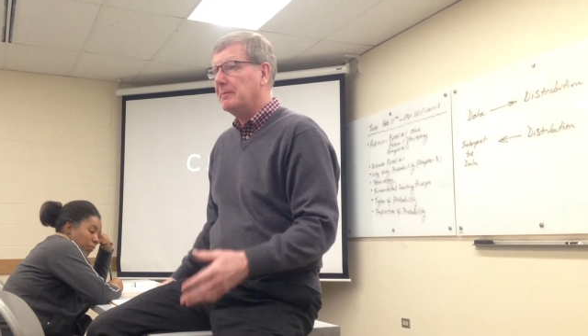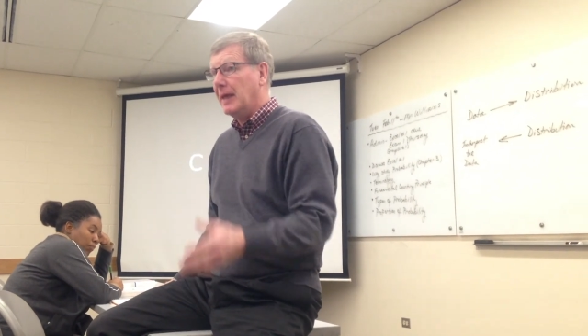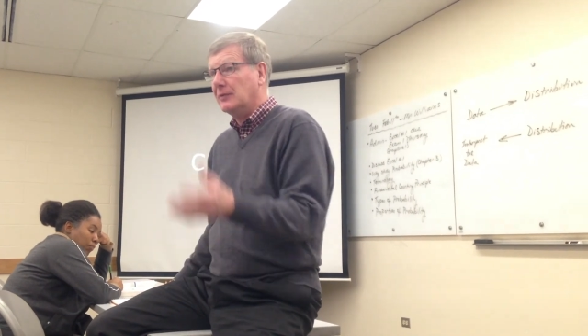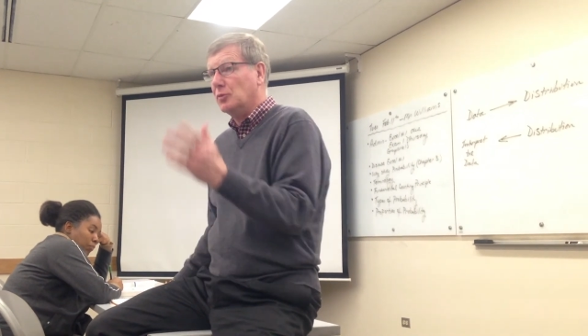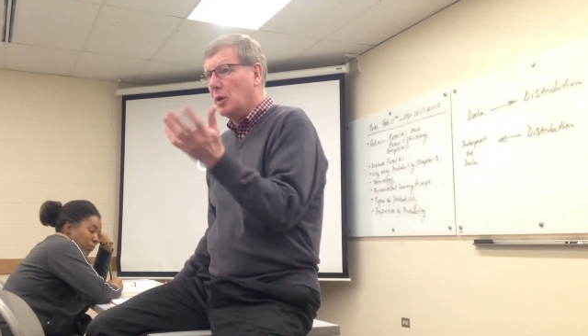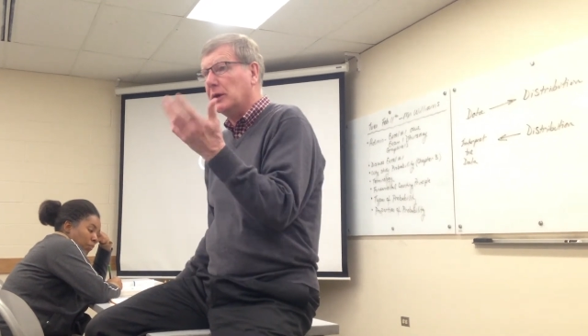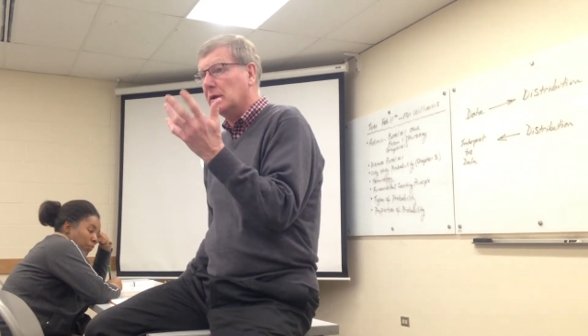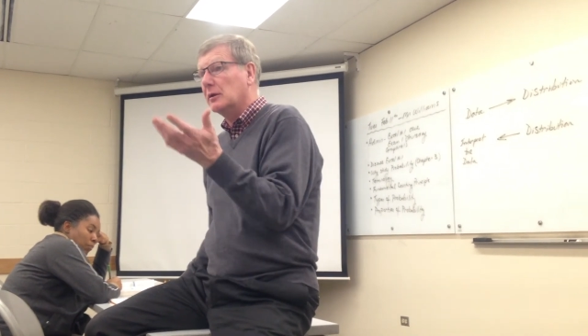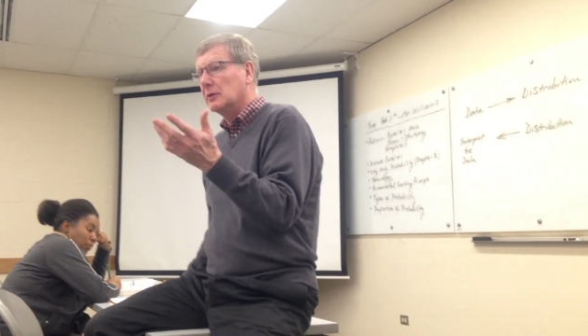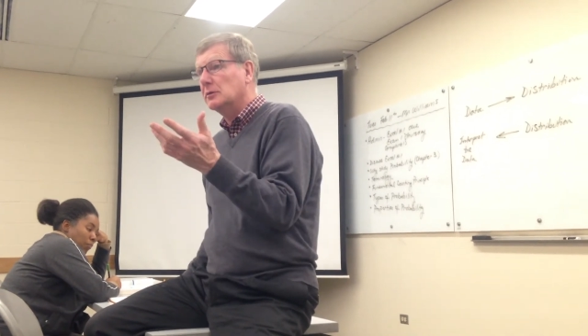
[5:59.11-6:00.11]
That's one
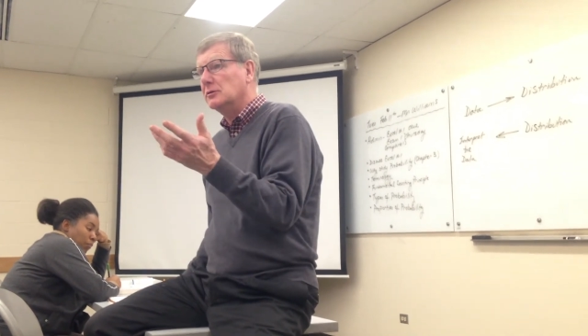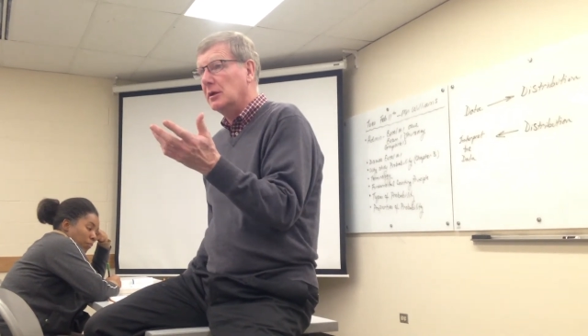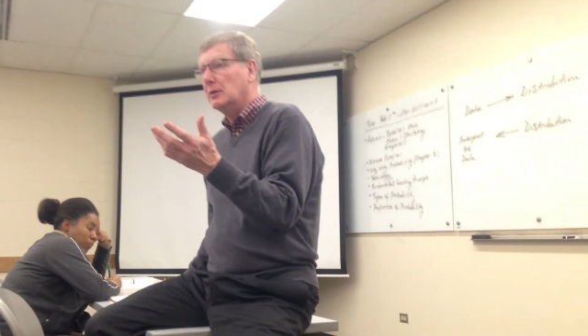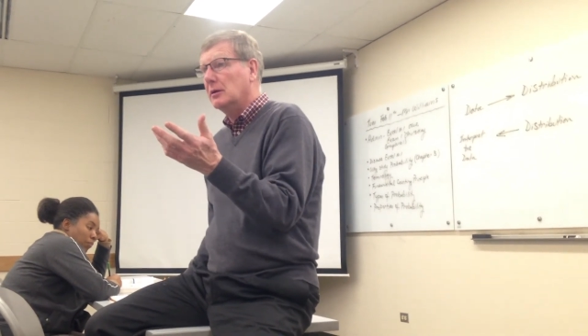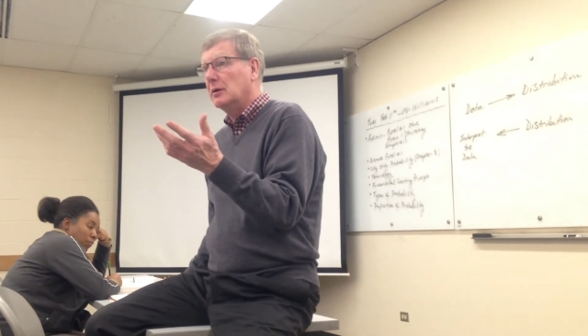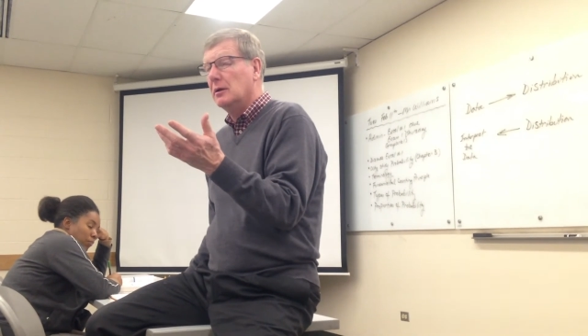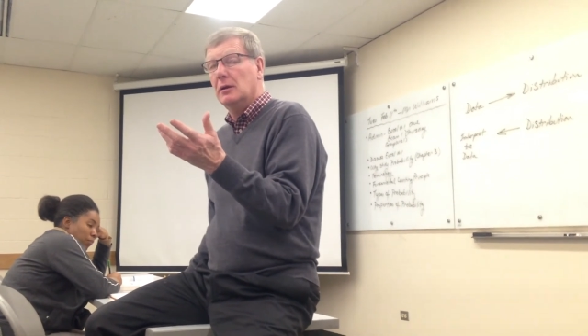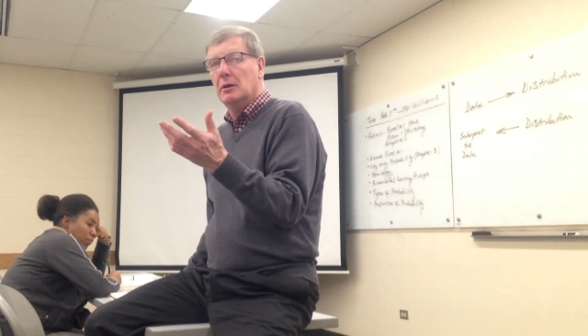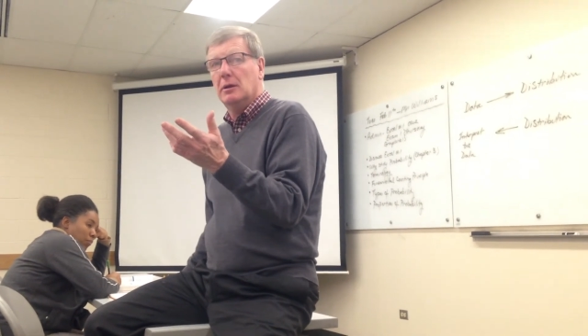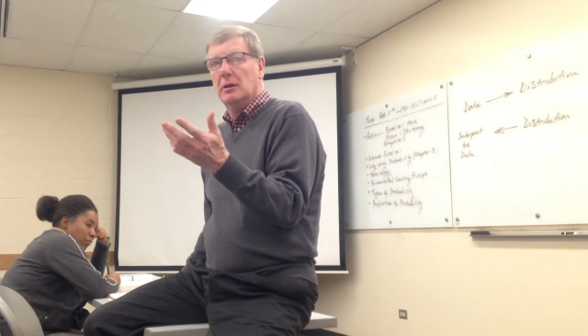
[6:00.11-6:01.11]
conclusion.
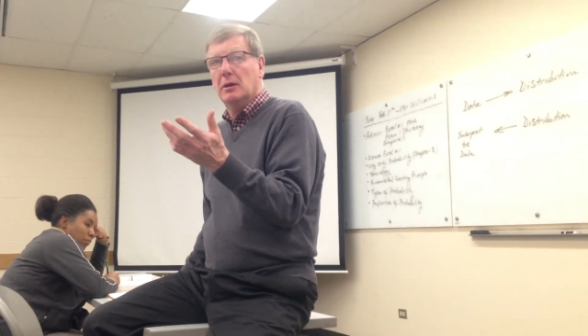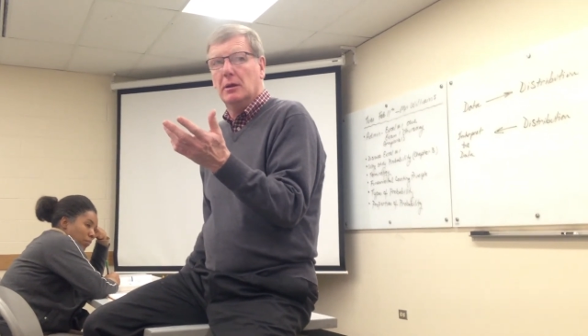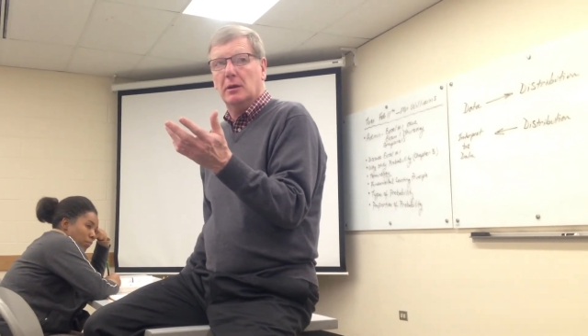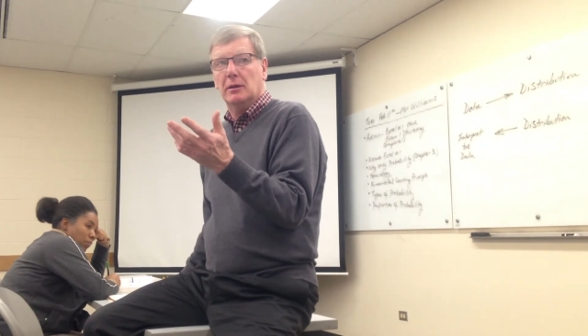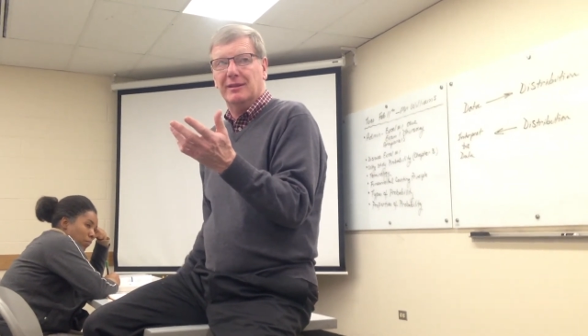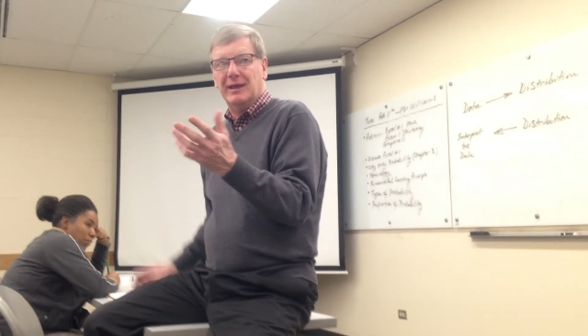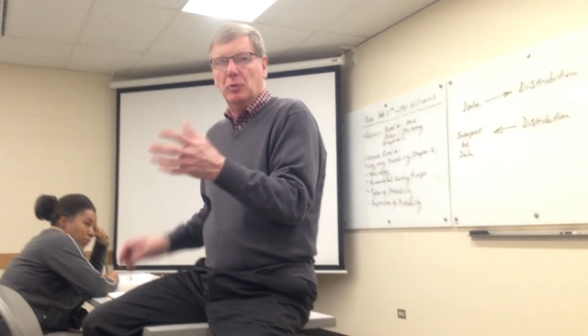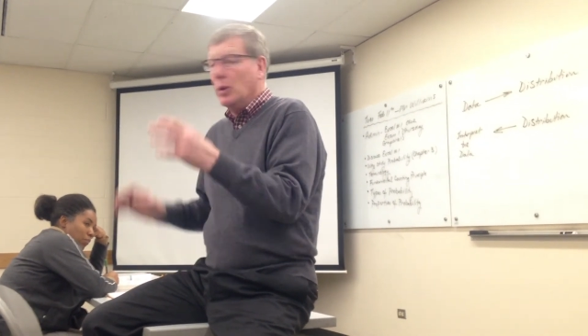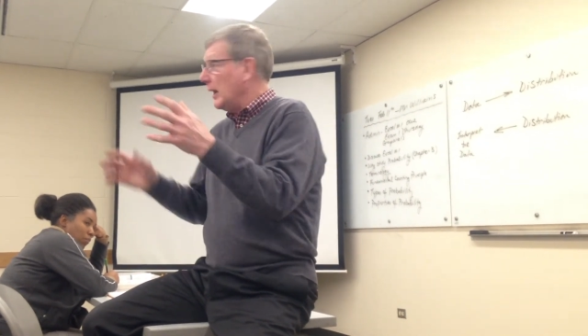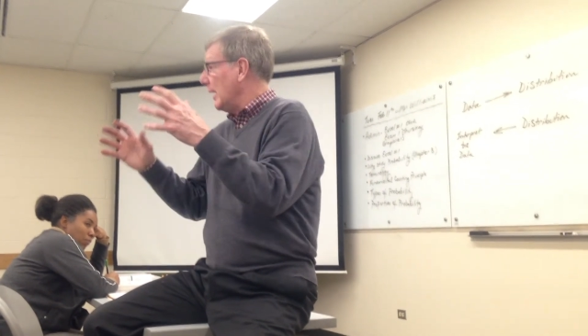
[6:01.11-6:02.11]
That
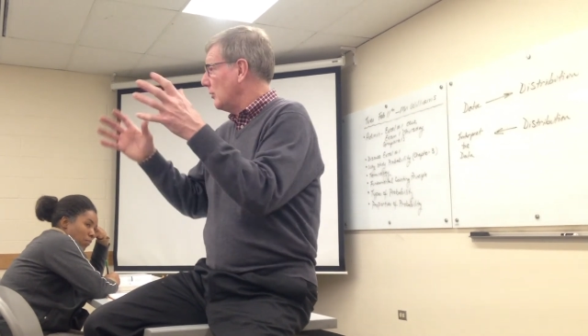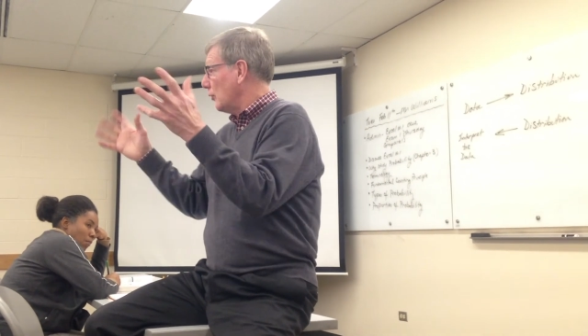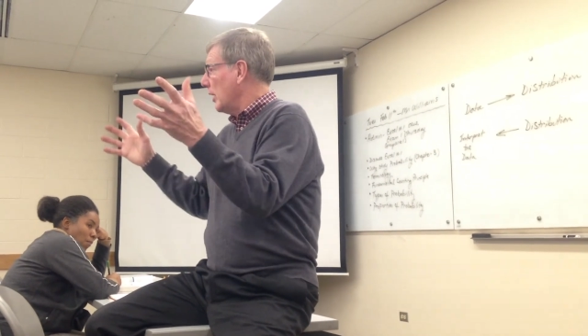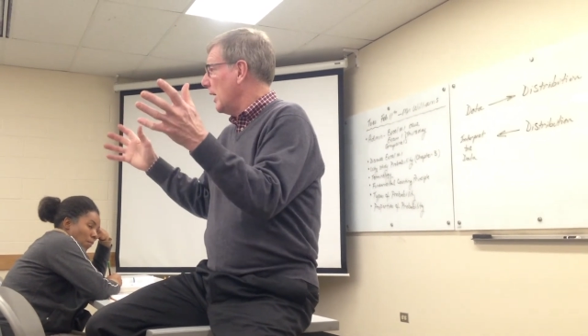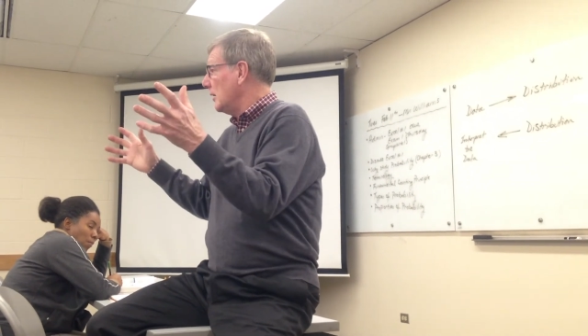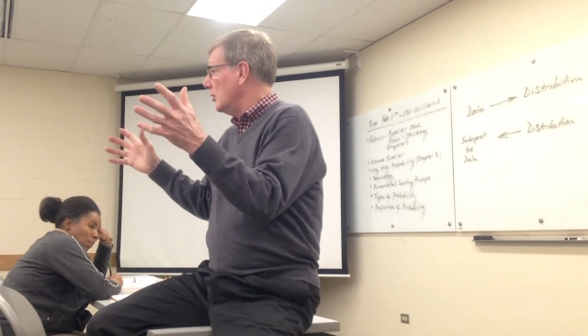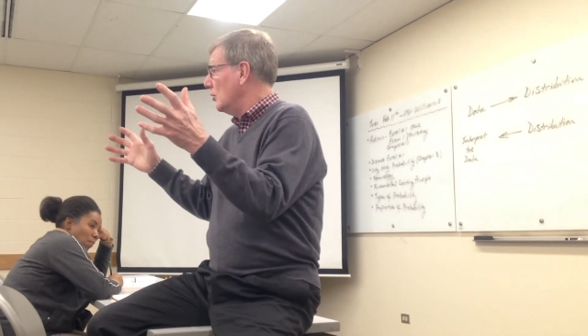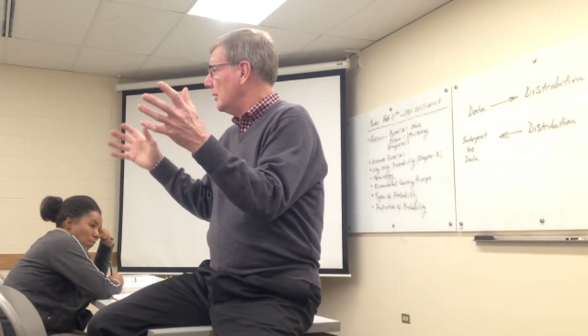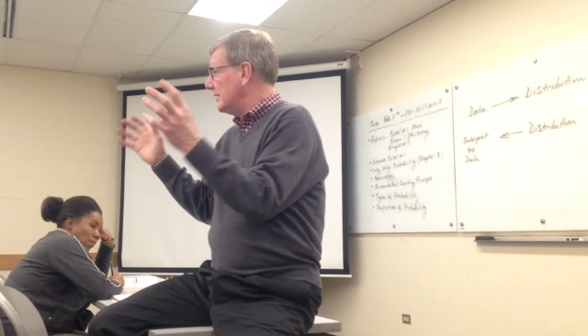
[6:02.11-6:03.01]
what I thought I knew